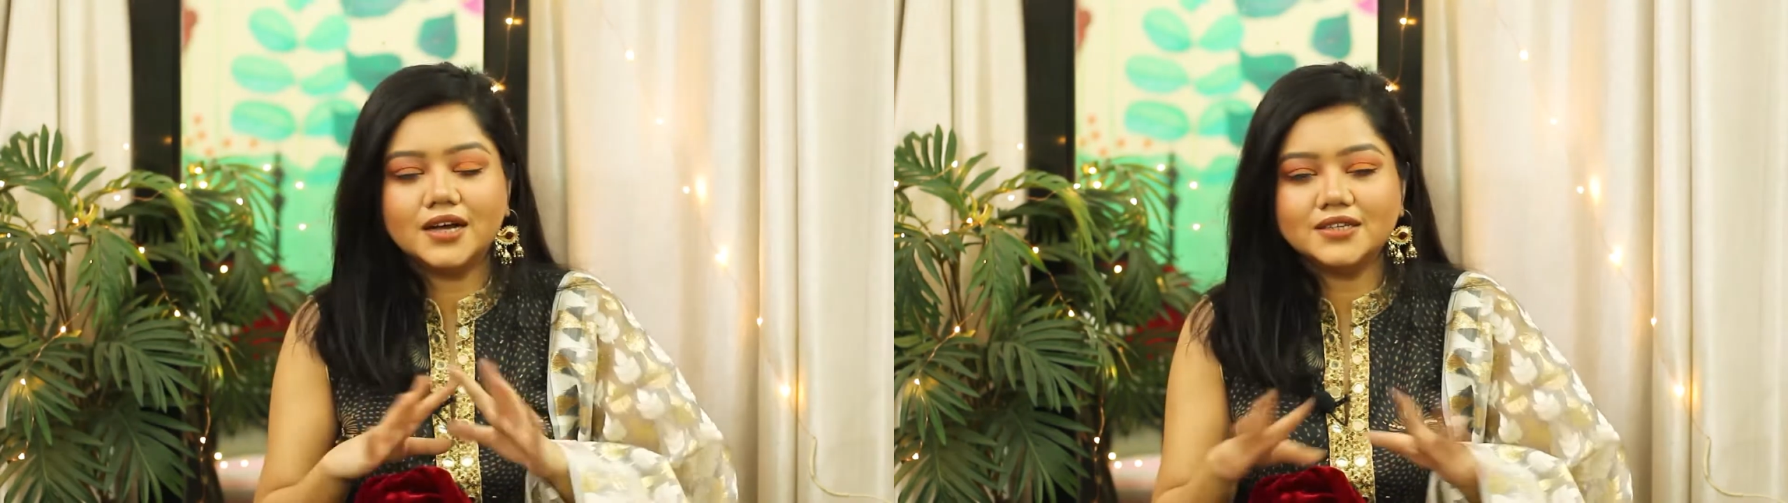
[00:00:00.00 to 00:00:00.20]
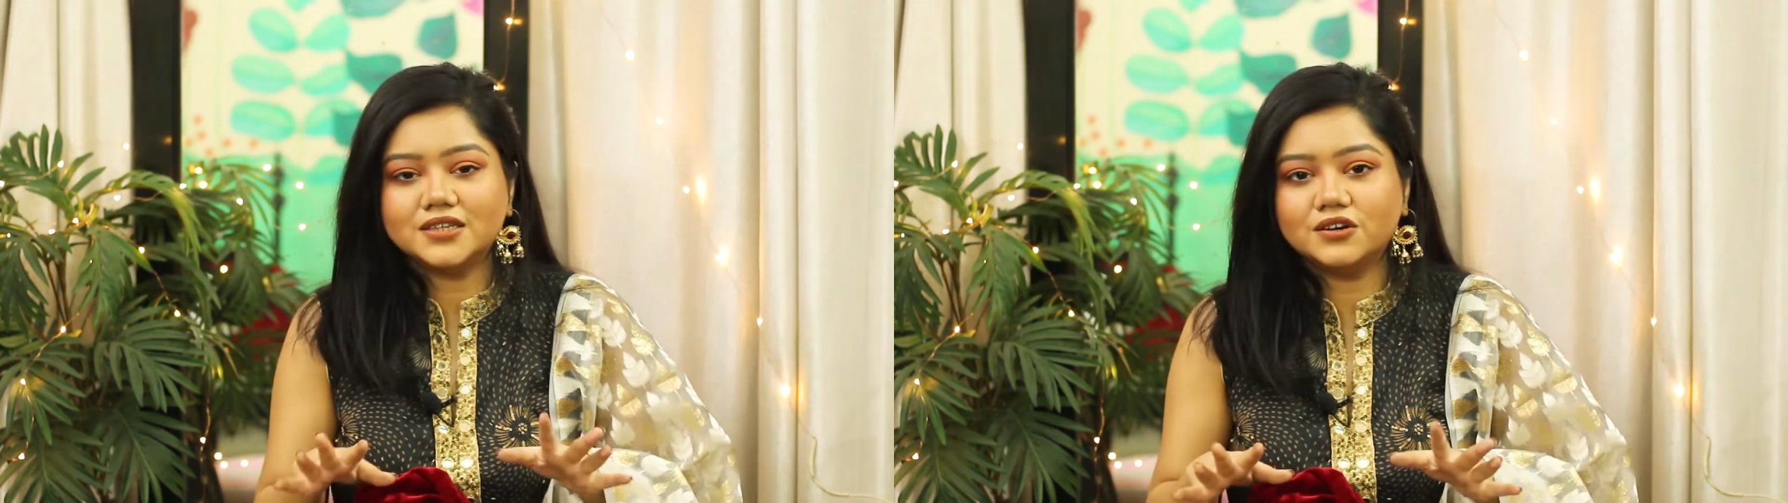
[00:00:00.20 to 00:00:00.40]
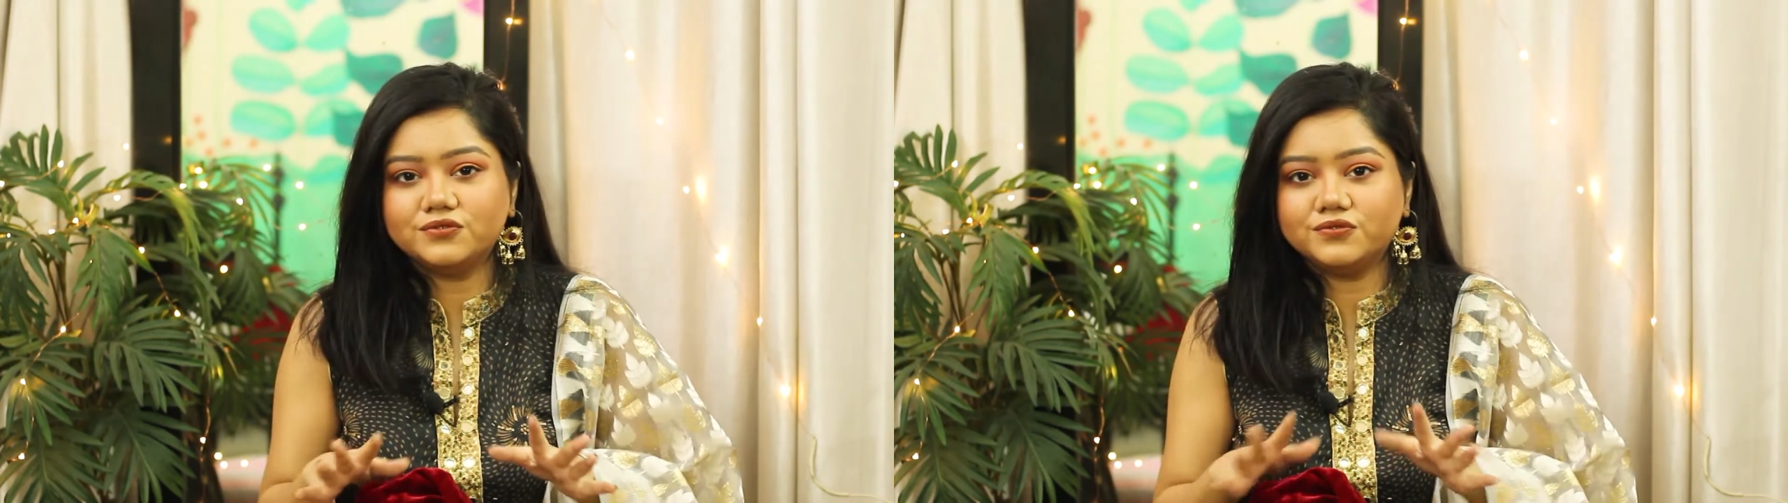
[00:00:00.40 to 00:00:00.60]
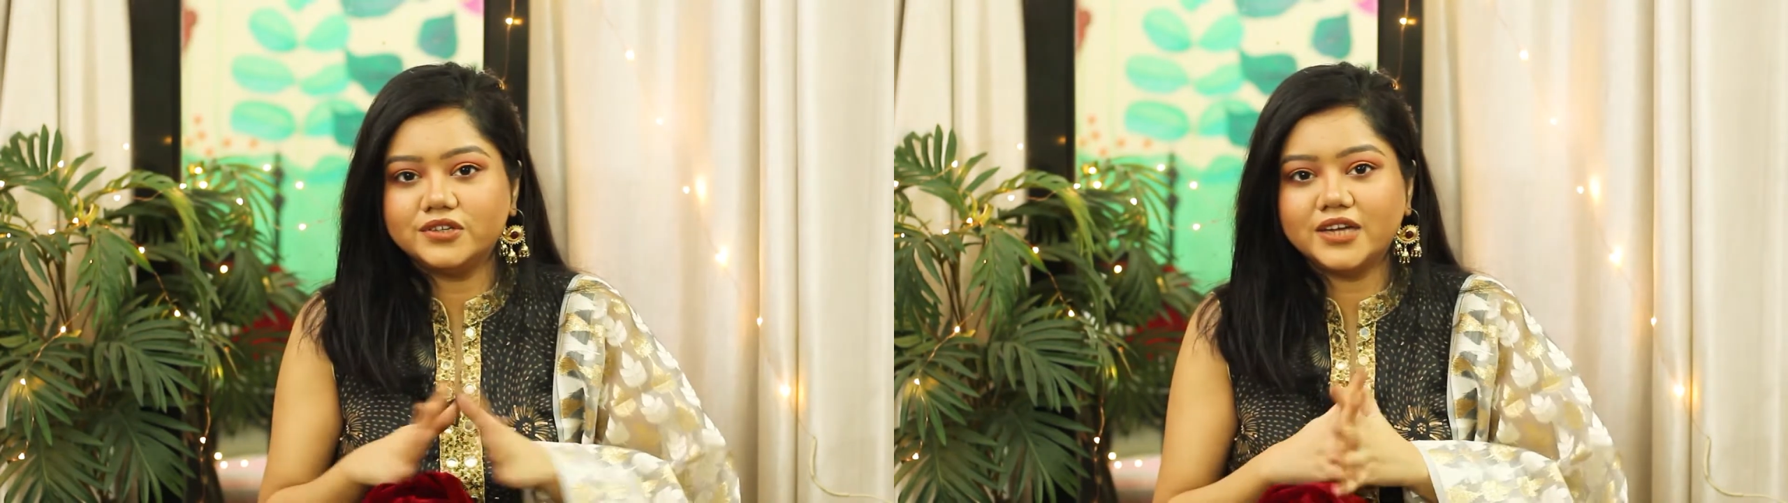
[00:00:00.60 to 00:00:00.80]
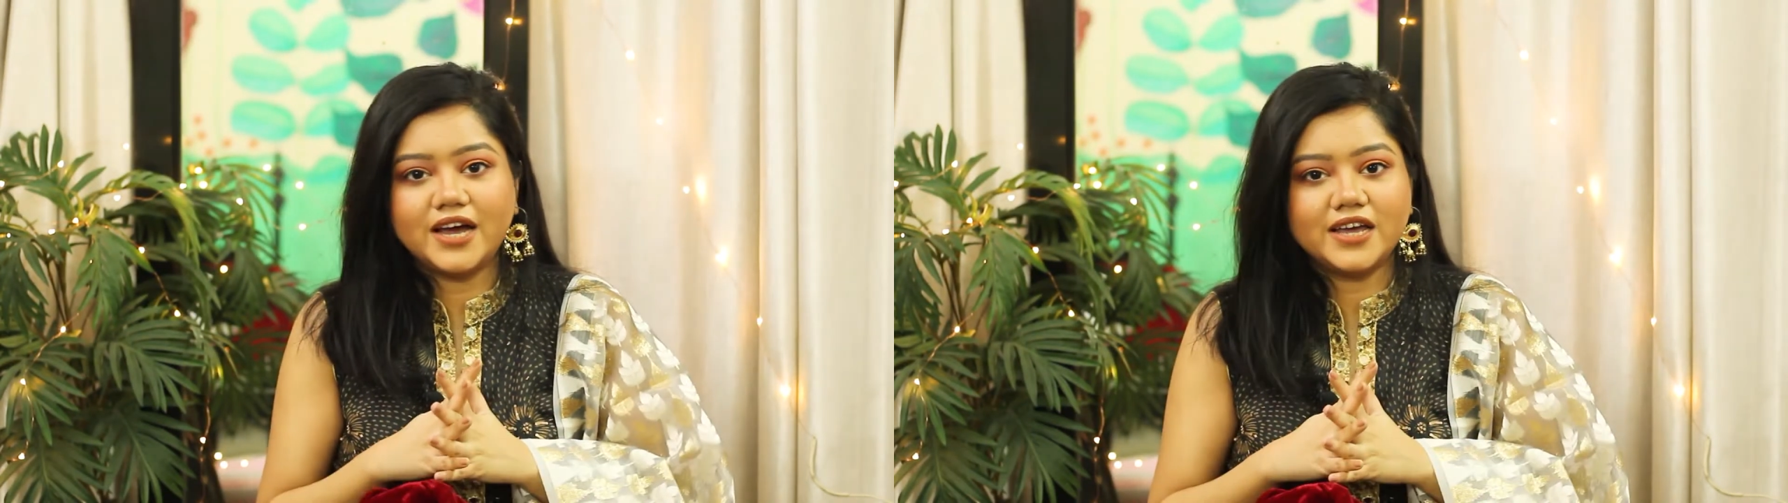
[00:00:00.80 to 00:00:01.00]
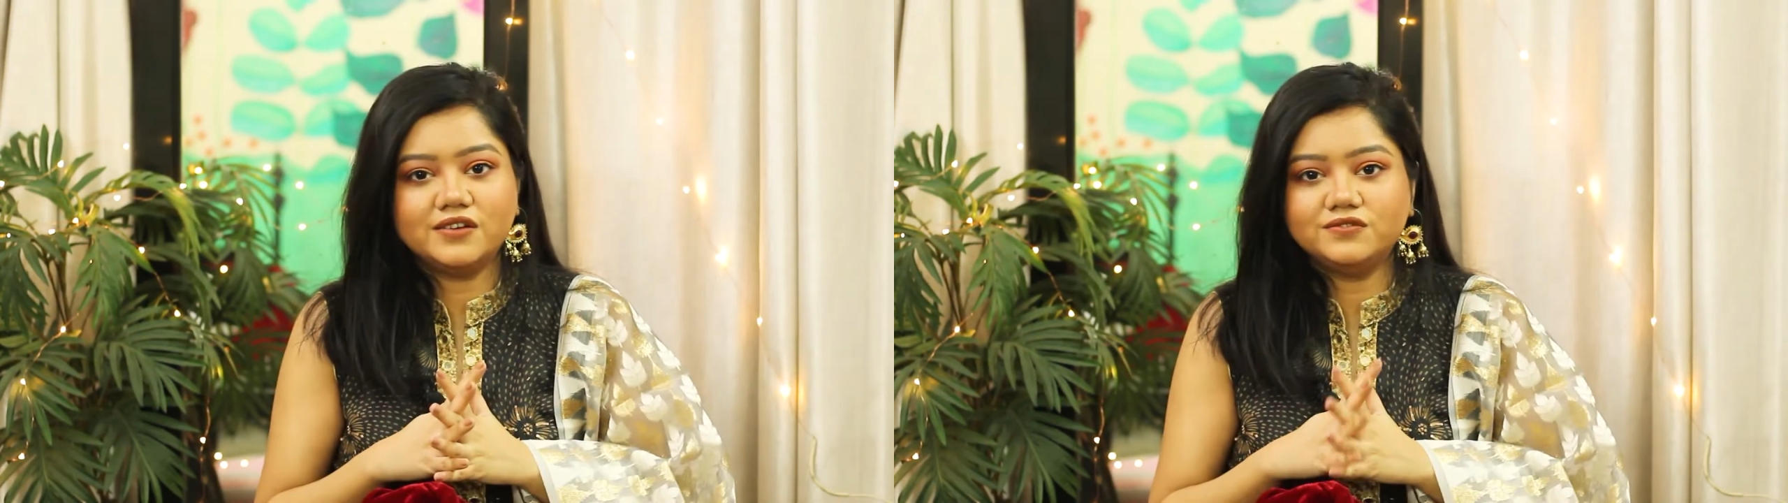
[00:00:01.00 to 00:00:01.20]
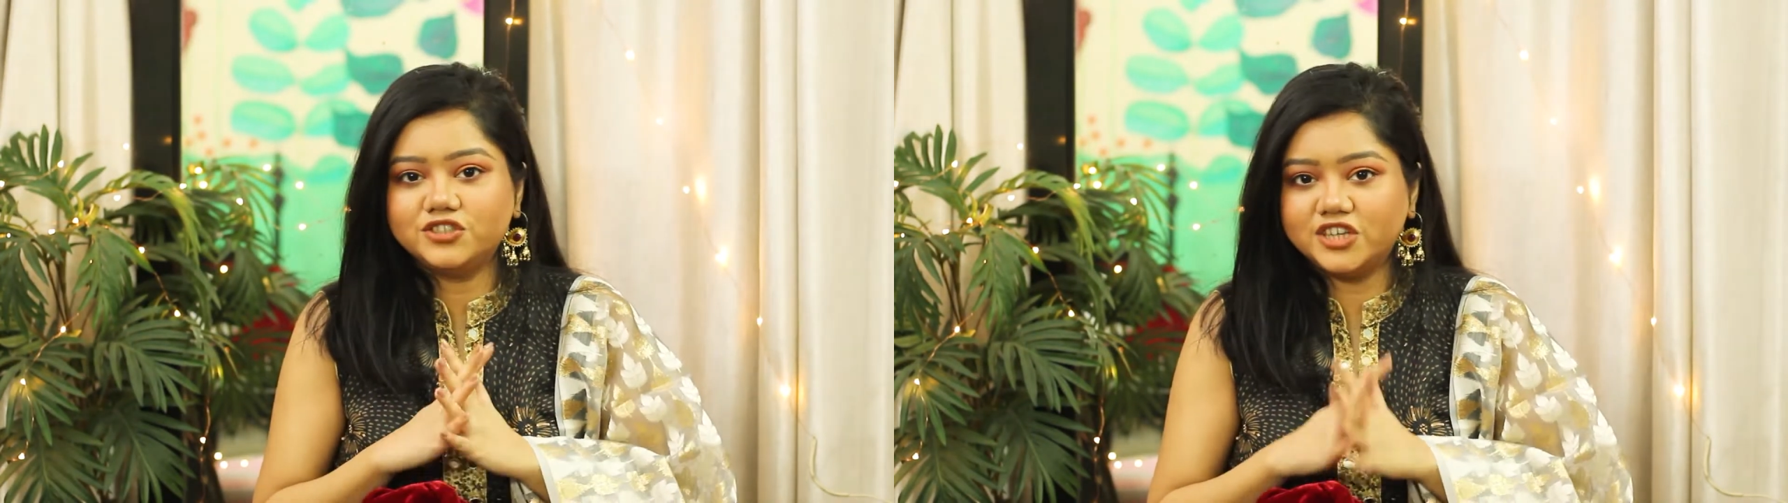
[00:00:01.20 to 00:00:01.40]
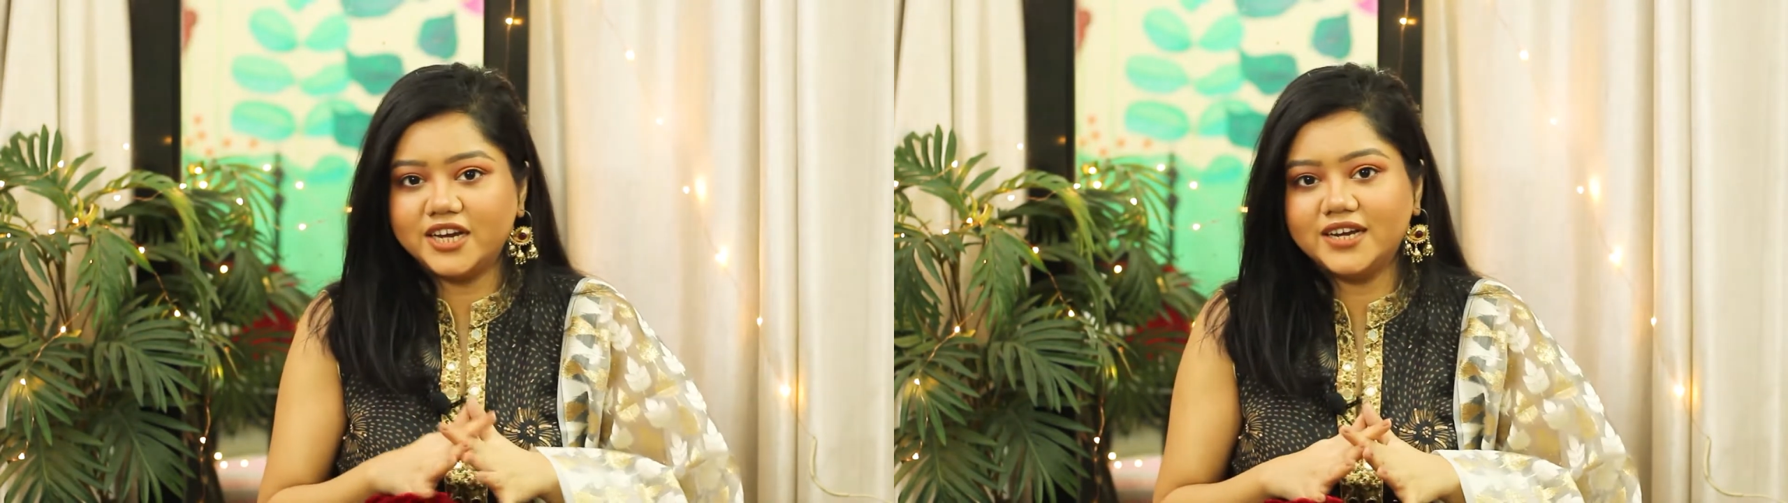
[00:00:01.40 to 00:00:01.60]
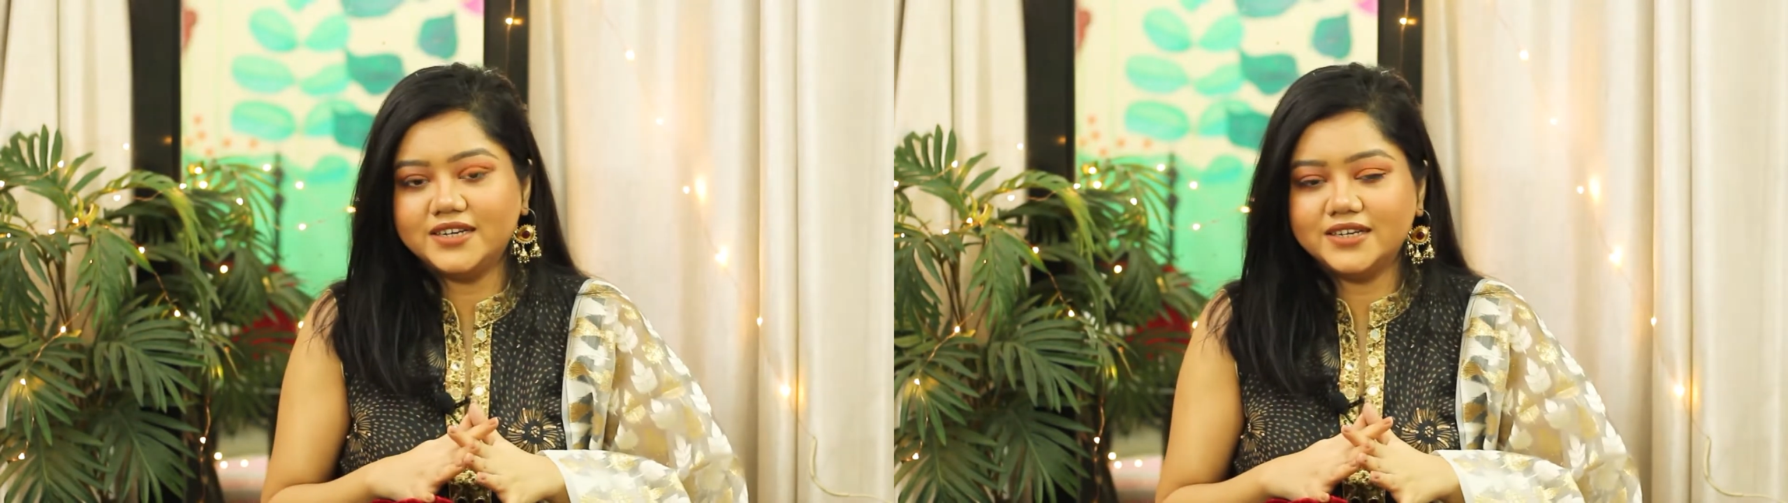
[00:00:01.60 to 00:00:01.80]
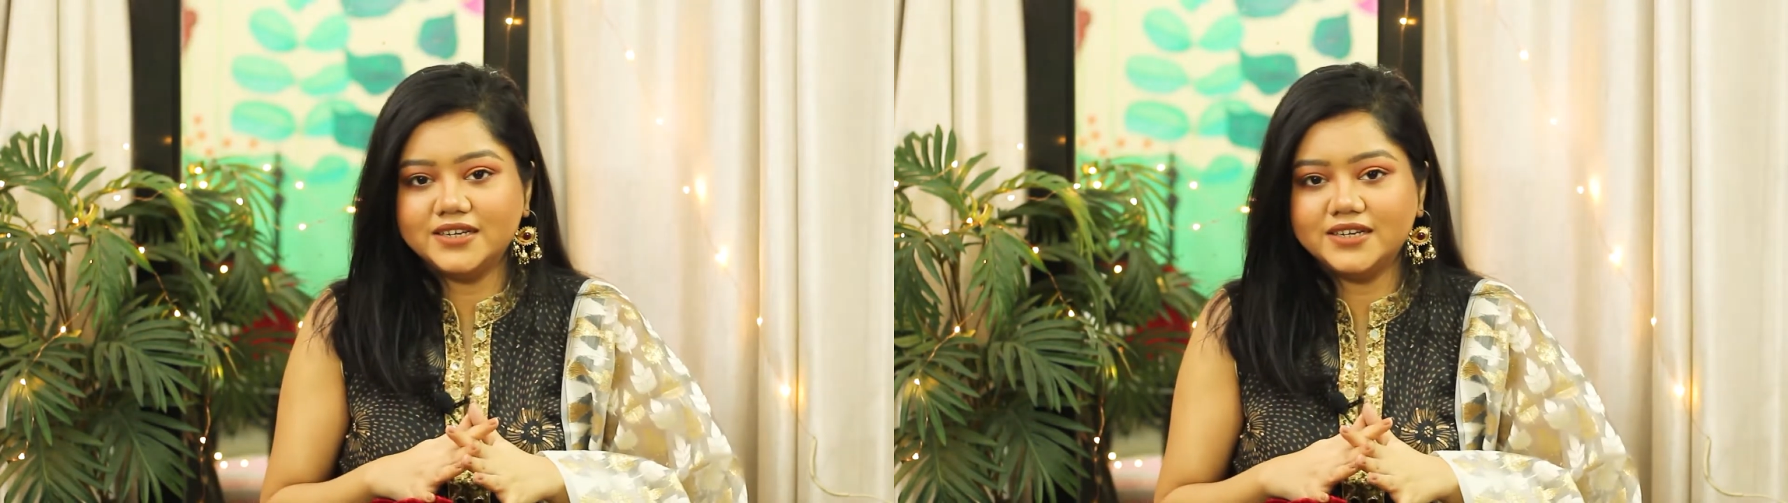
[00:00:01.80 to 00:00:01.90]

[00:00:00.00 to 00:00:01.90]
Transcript: last outfit I have shared